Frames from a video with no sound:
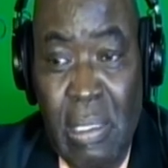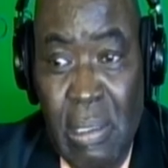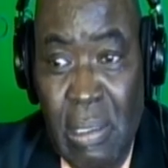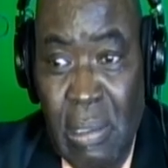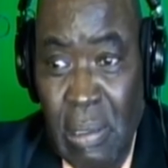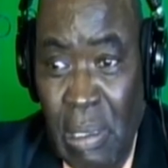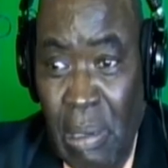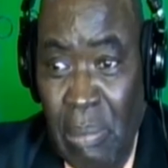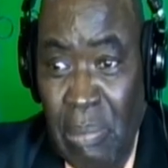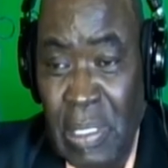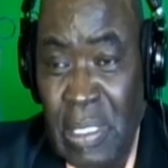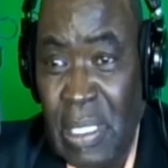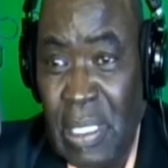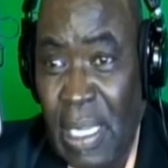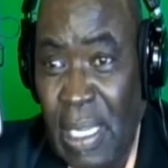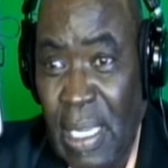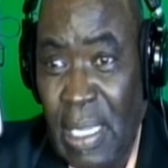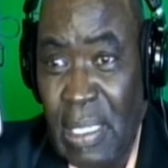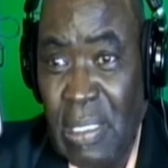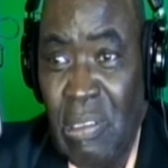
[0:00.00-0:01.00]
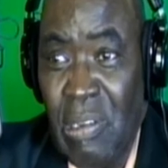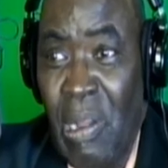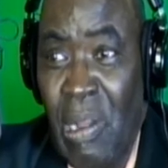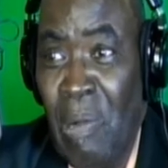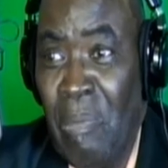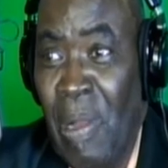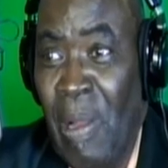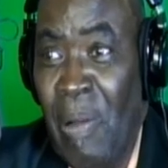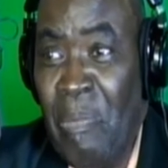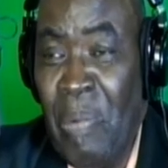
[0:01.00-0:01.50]
I'm gonna say this to all
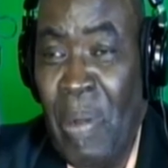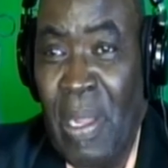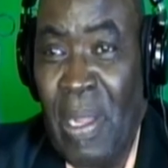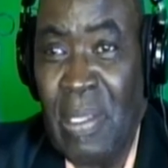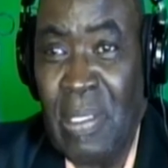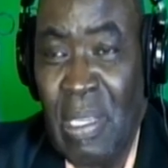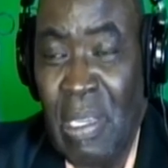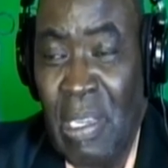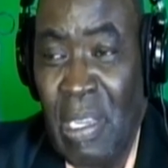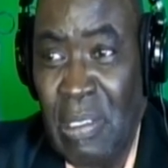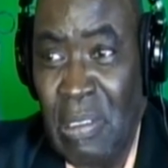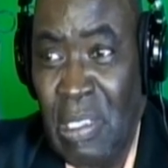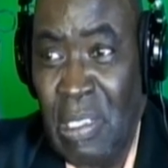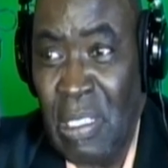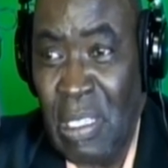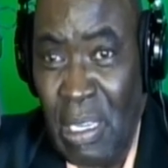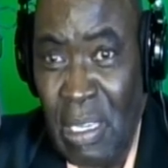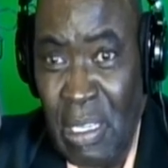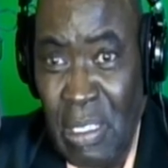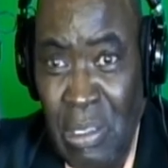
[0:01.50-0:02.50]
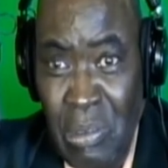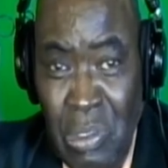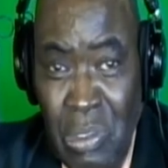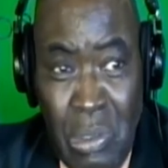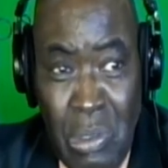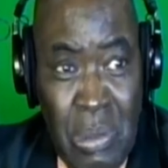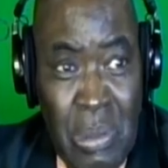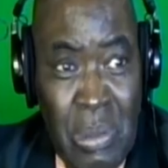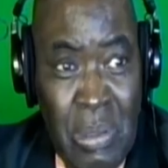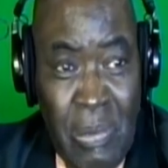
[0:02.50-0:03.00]
my apostle, uh, uh,
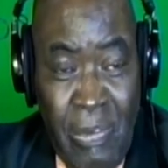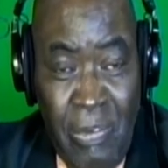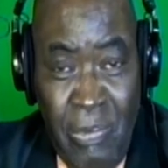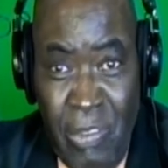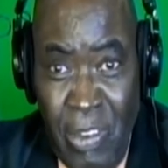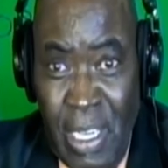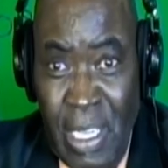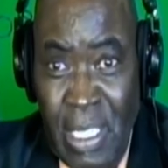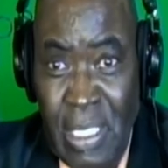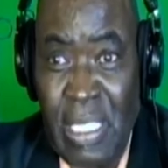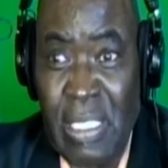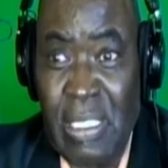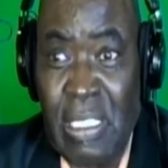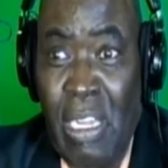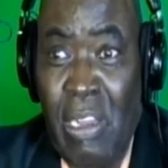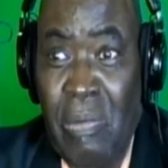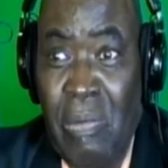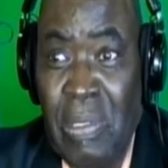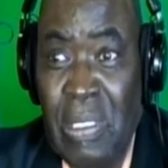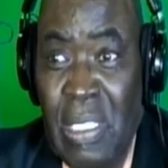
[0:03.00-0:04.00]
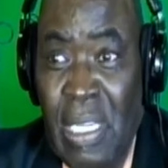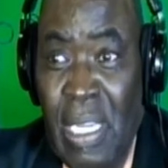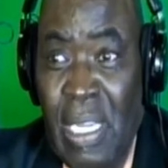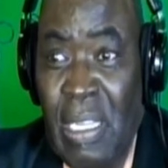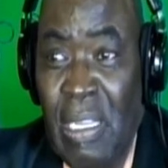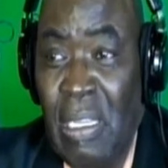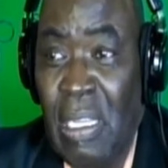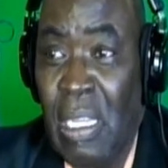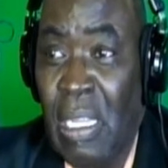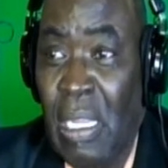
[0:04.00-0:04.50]
YouTube friends, as I always say
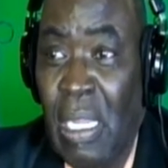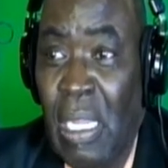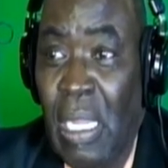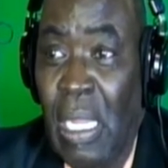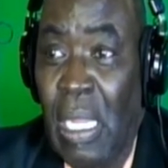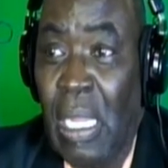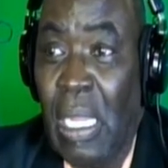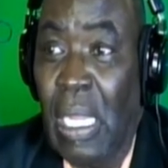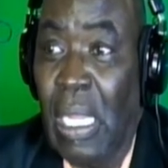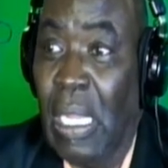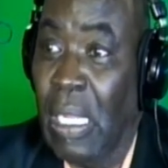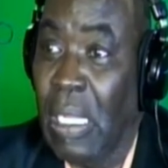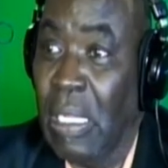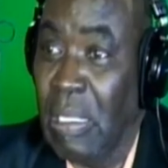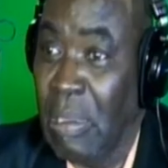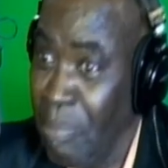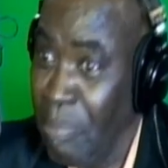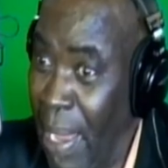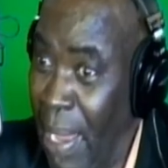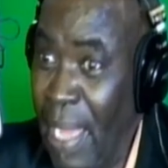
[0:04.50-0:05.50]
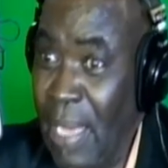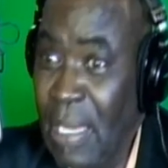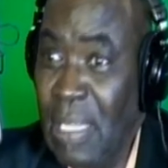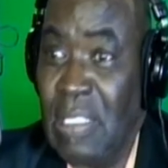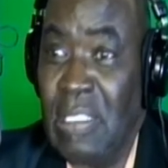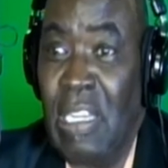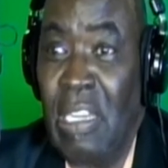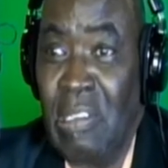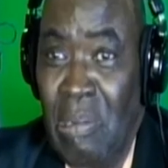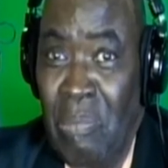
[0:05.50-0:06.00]
it: the mind is
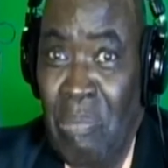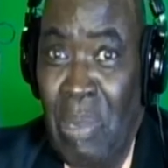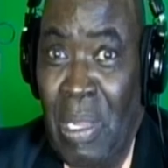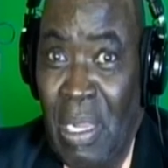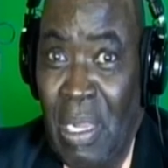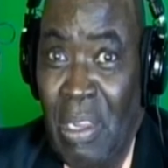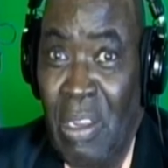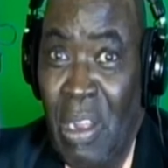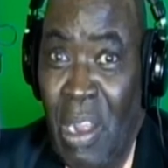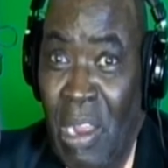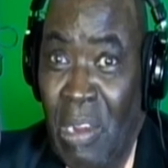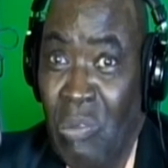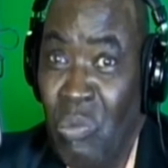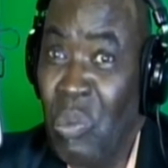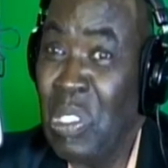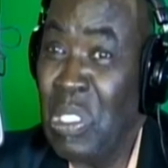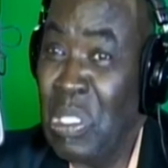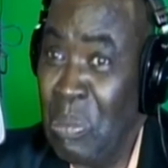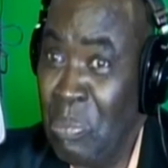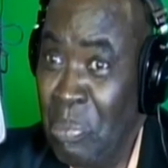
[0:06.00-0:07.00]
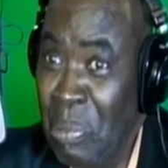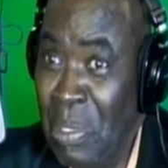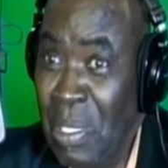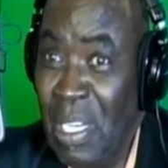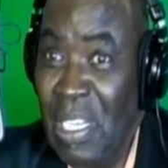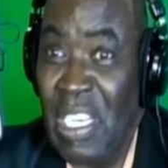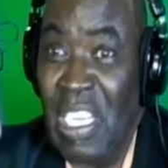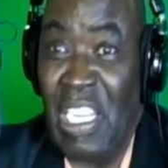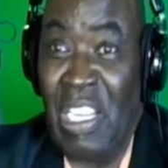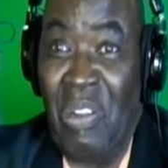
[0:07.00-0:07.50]
nothing but a garden. What you put
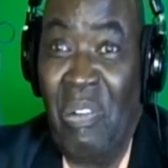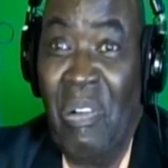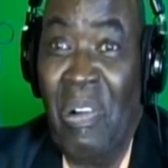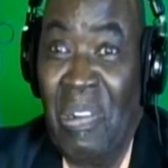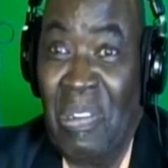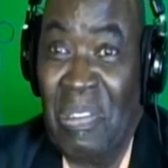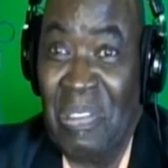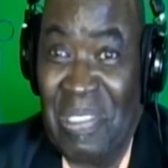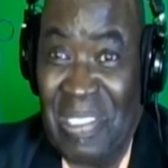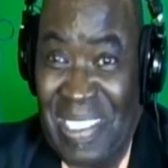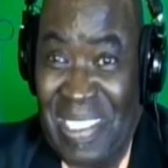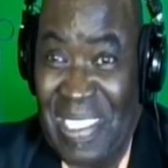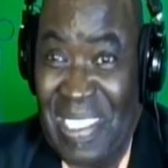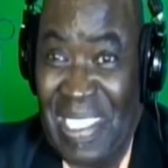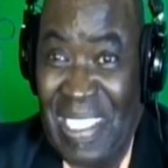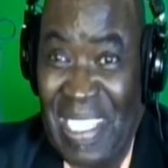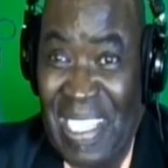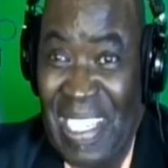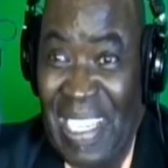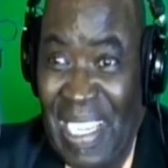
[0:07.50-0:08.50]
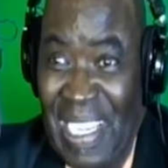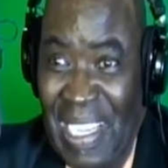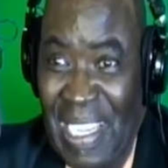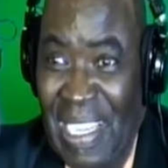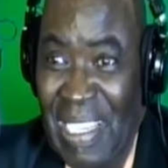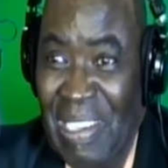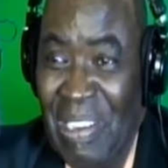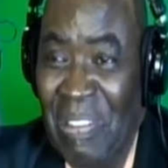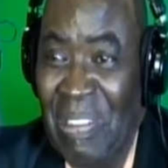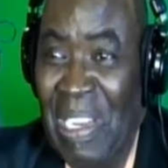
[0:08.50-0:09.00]
in it grows. And
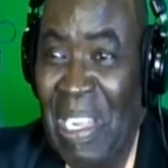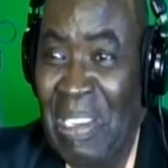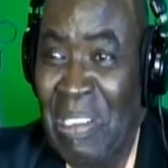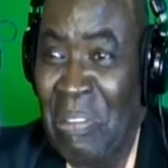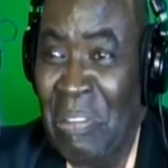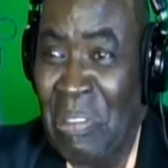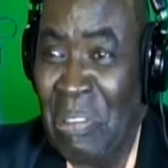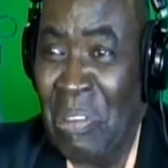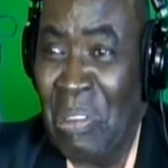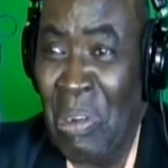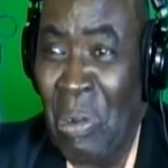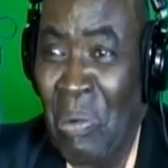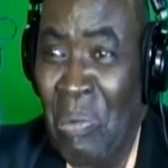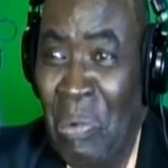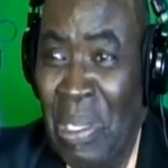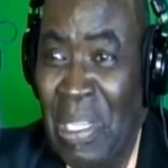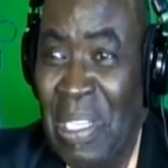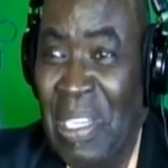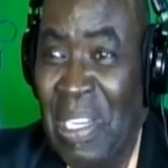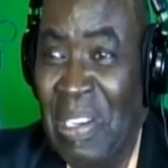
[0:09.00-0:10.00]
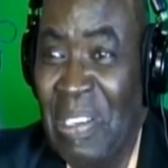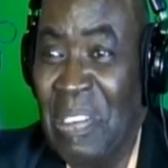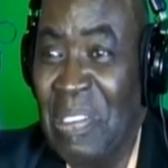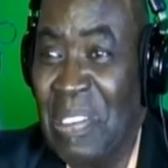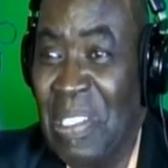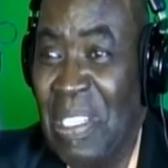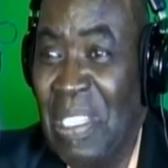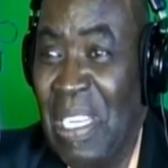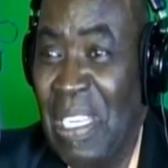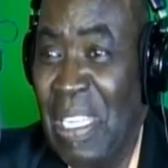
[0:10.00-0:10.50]
don't let no, no with nickels or
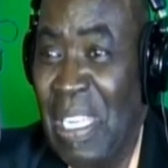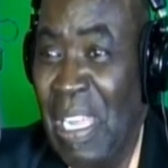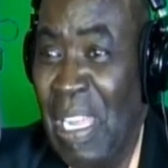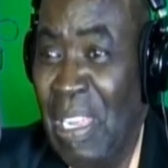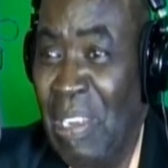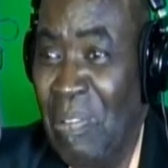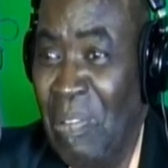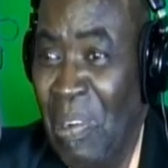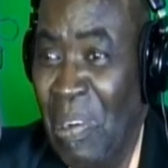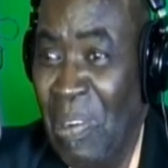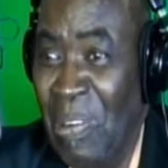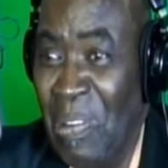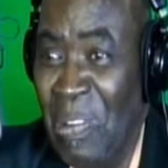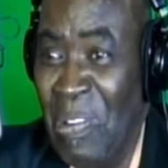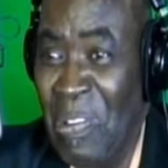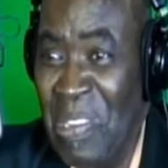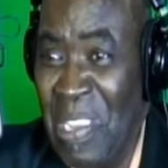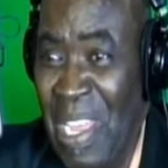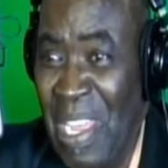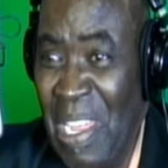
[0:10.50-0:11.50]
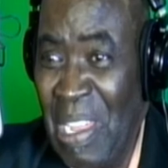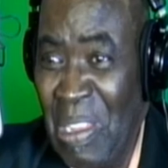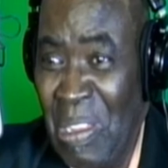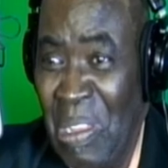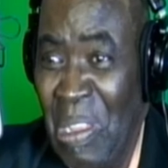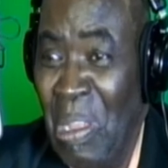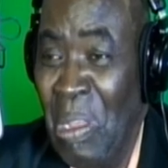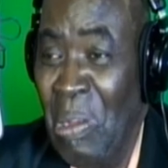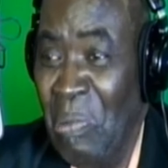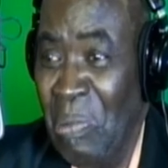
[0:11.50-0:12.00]
anything grow. Okay?
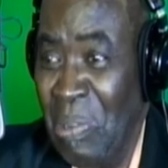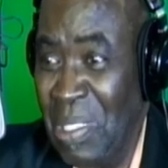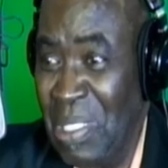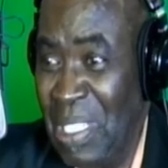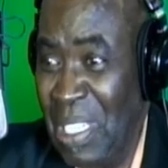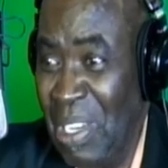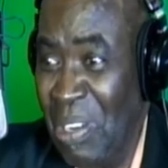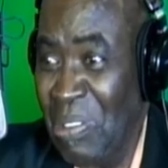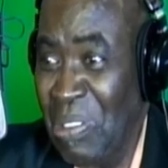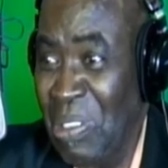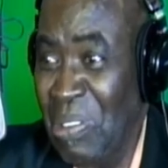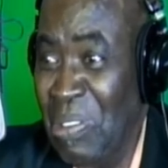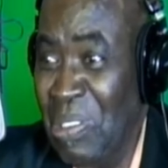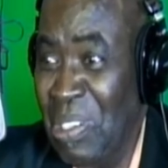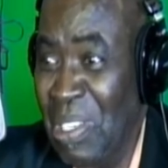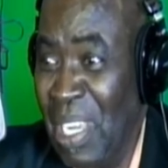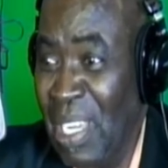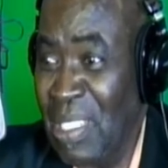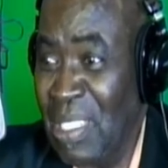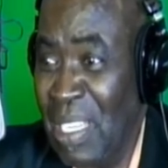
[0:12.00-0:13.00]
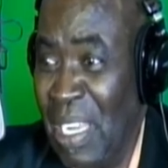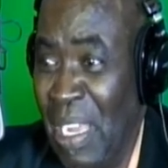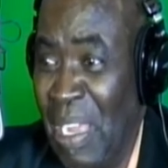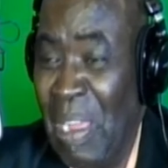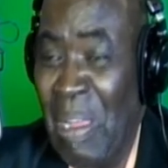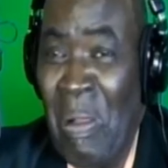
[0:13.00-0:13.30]
We'll see you on YouTube next time.